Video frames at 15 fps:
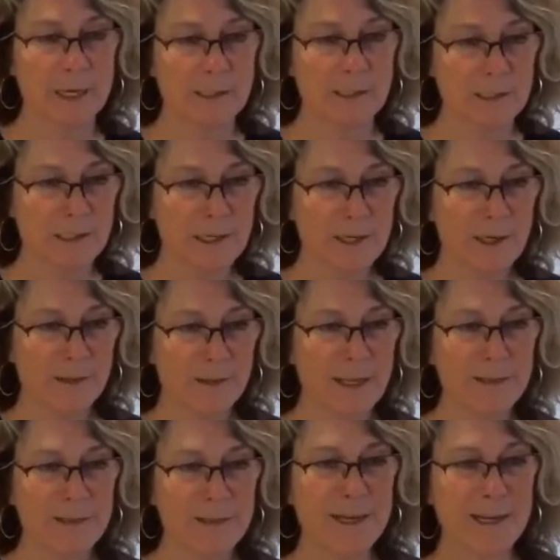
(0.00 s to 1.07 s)
thinks
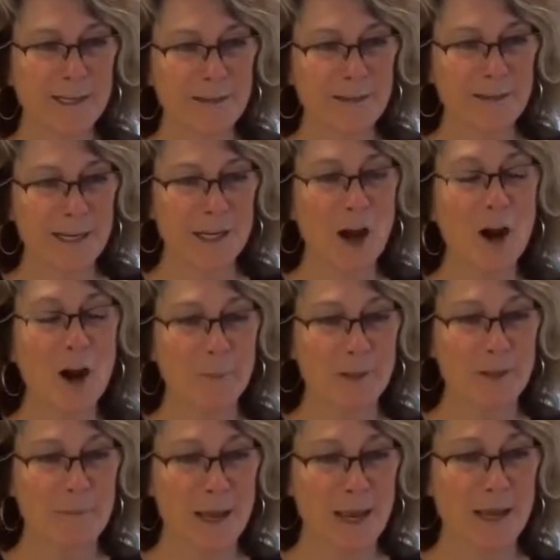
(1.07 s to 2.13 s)
that they can hop
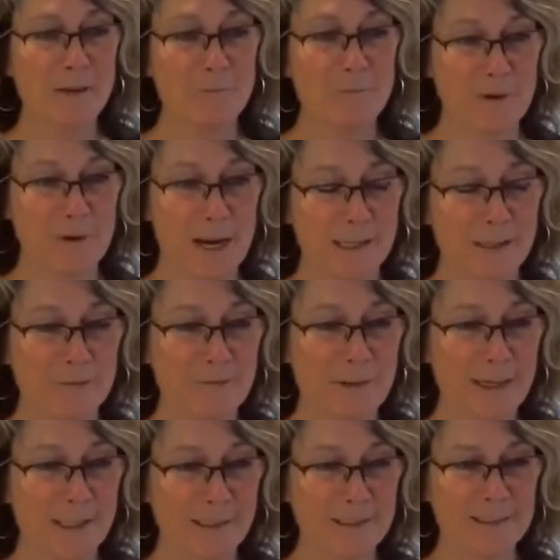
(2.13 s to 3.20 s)
on the bandwagon,
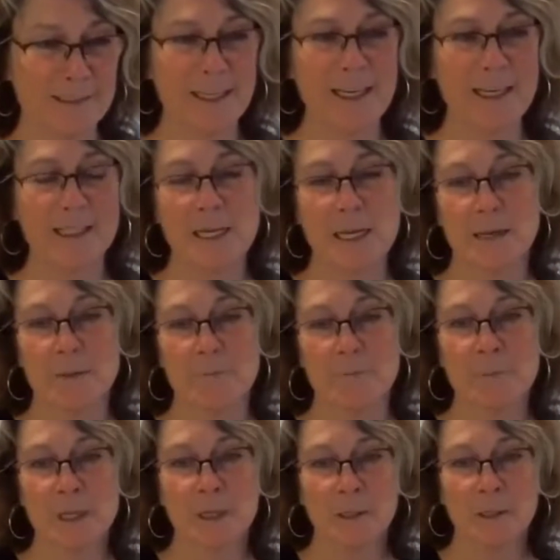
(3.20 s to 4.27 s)
right? And
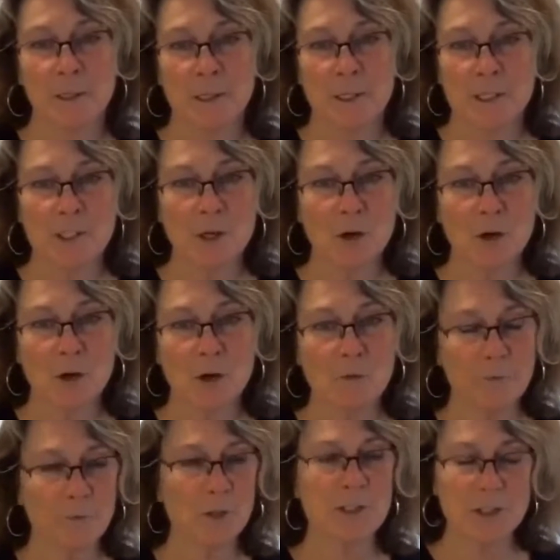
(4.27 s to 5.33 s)

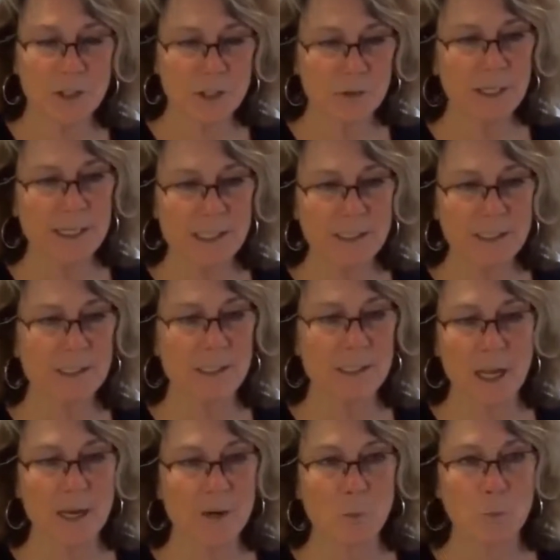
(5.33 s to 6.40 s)
so first, you need to
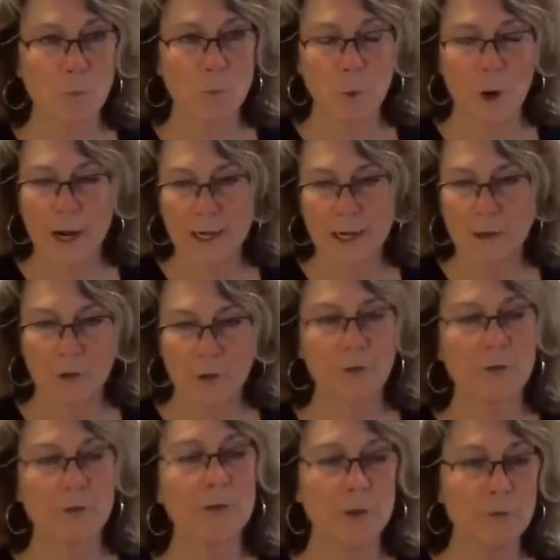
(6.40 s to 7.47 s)
decide why on
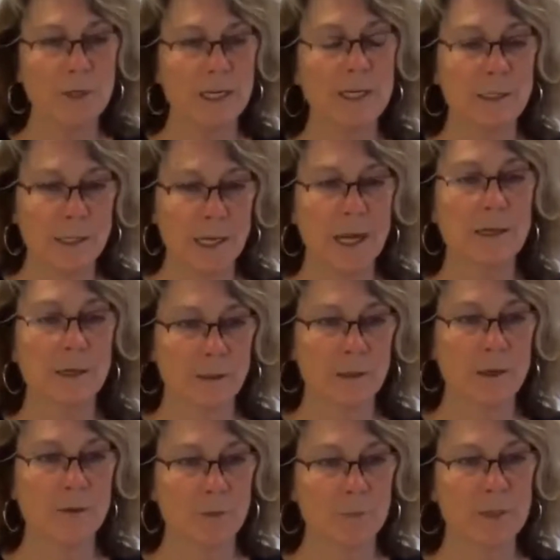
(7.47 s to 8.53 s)
earth you need yet
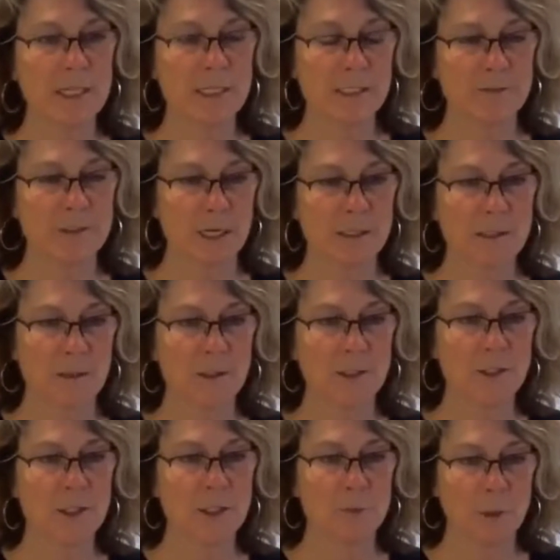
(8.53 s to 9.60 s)
another piece of
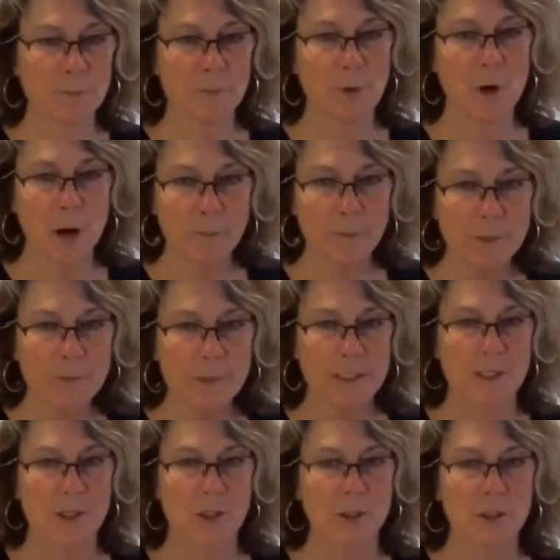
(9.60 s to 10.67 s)
technology. What problem
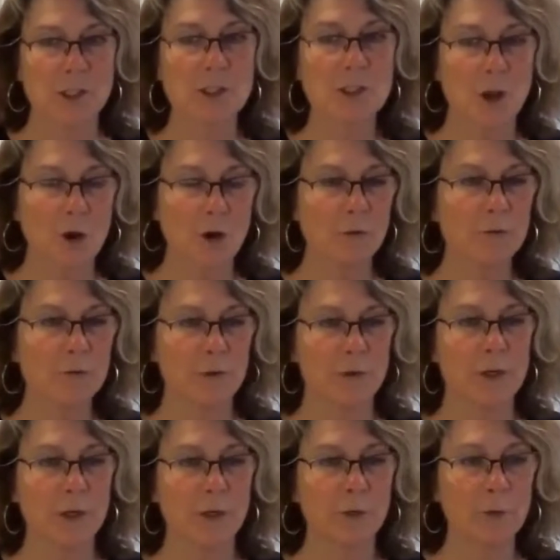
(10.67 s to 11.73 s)
is it going to solve for
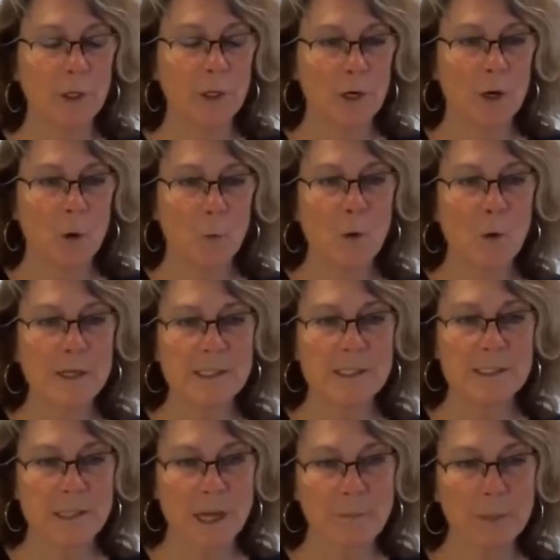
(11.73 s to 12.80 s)
you? What
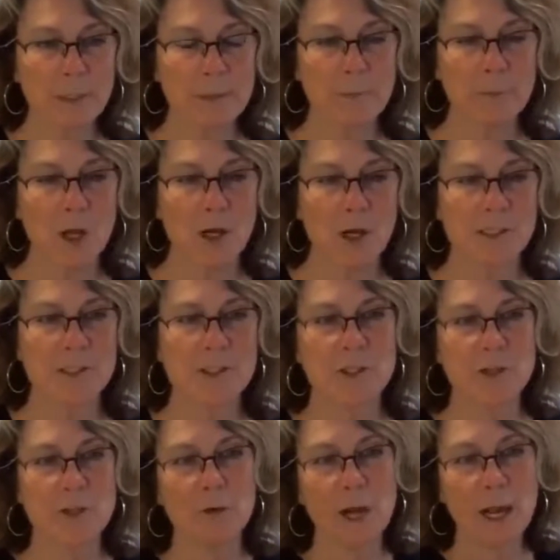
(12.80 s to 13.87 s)
stumbling blocks
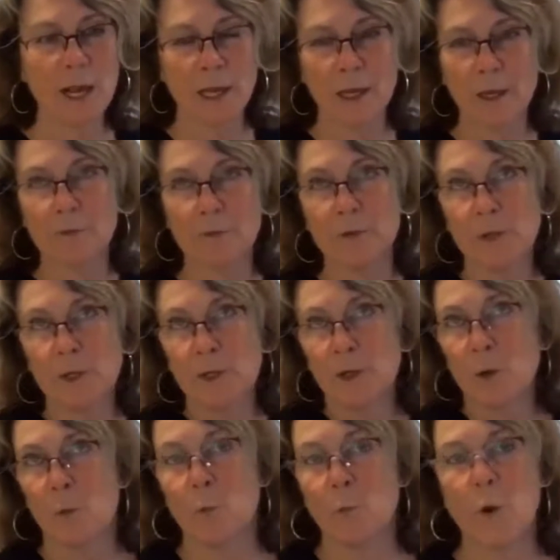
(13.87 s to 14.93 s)
do you have?
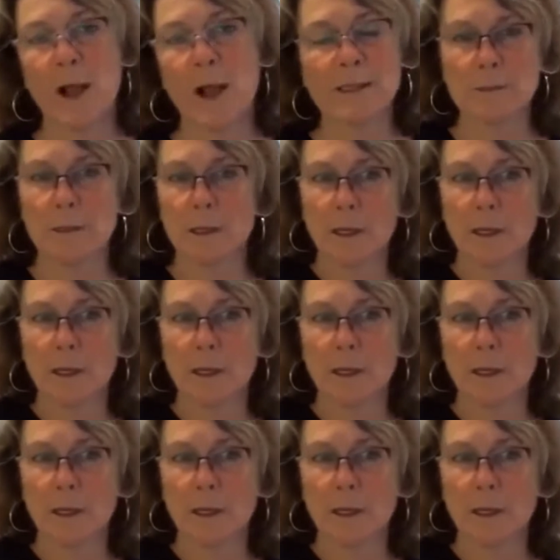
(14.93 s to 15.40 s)
What